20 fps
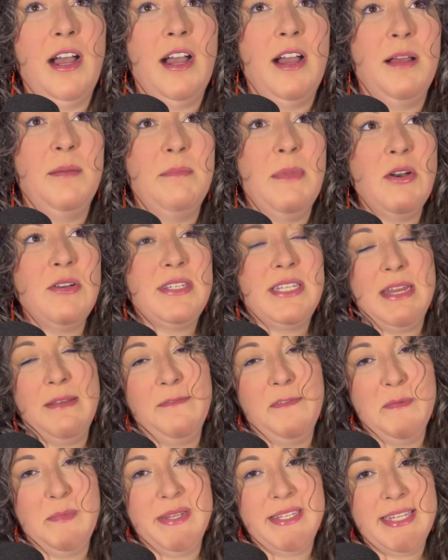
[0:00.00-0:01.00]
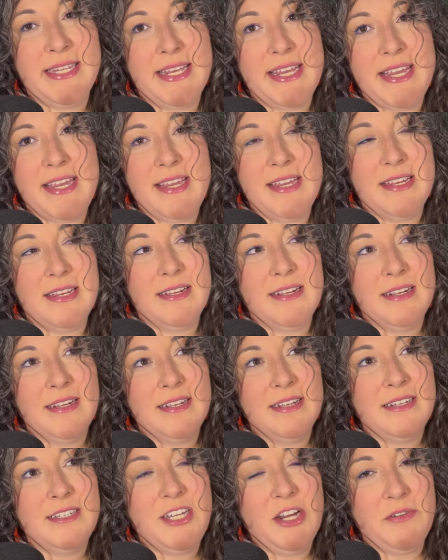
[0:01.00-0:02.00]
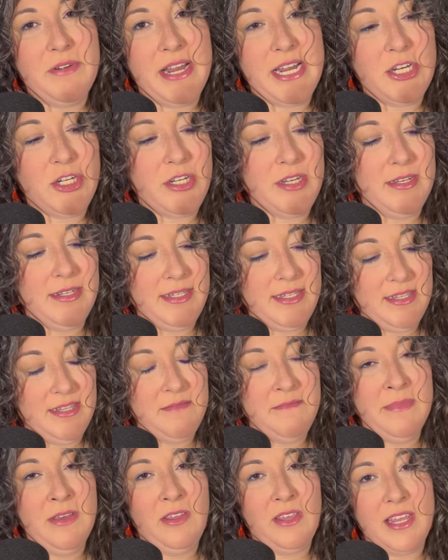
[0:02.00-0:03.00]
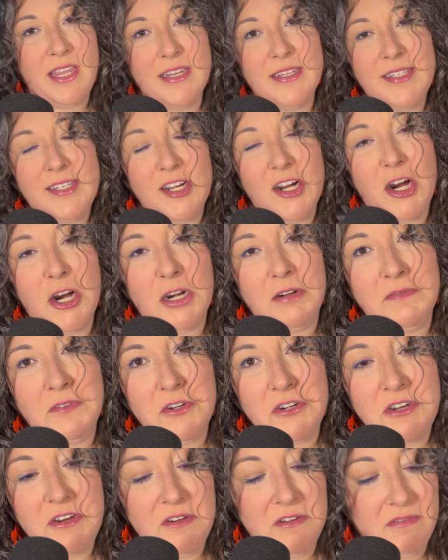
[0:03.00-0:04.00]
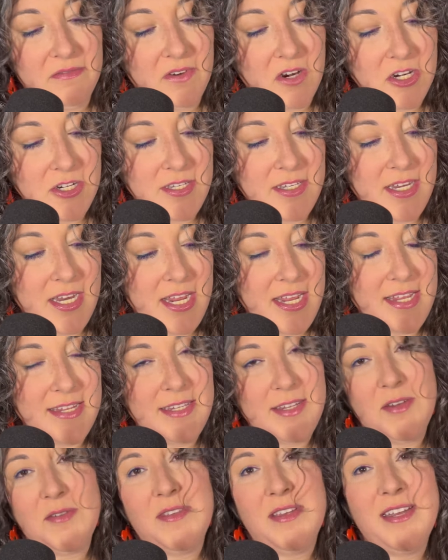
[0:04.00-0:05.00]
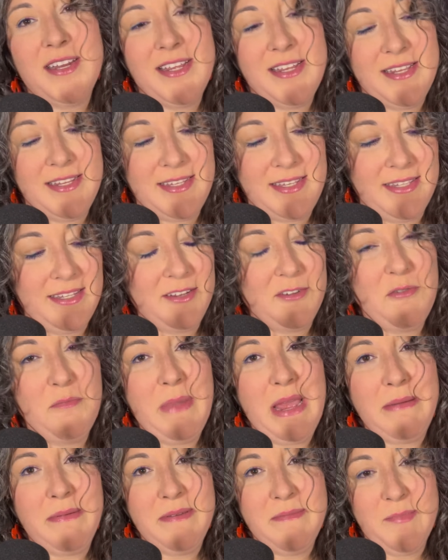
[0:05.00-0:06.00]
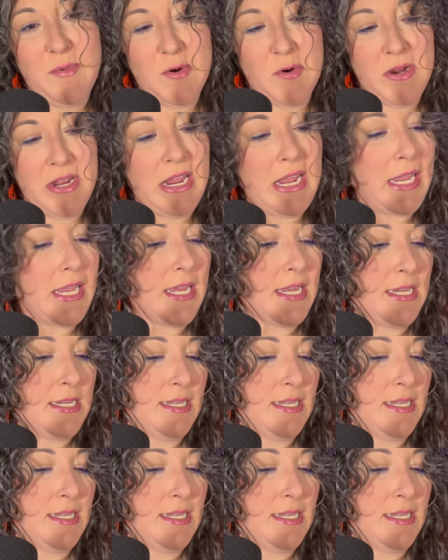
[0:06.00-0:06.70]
most infamously, donations in the millions to Harvard University so that his little baby boy can